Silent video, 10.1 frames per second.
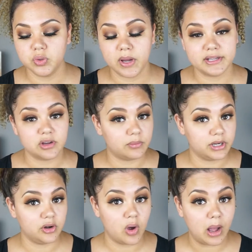You guys
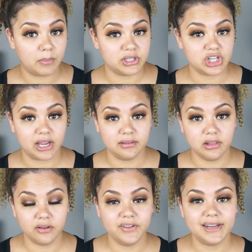already know how much I
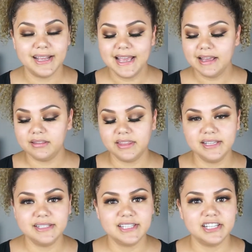love it.
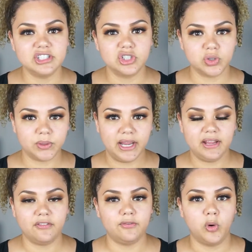This is
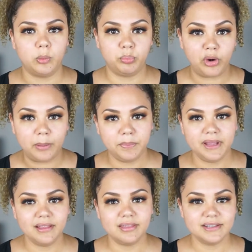great for
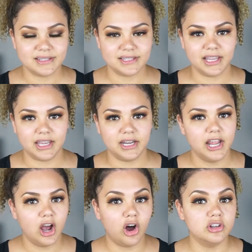prepping the skin,
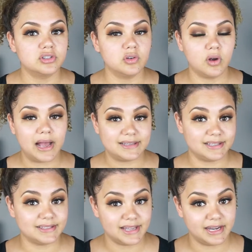also as a
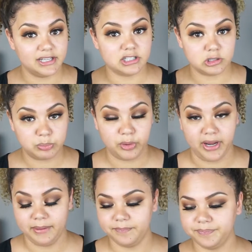setting
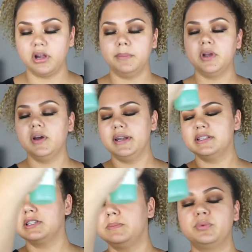spray. So let me go ahead
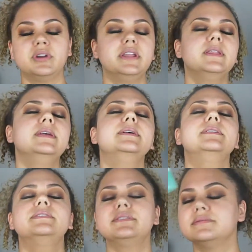and spray
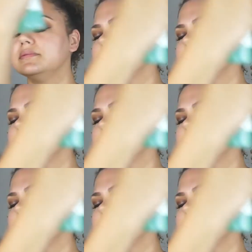this.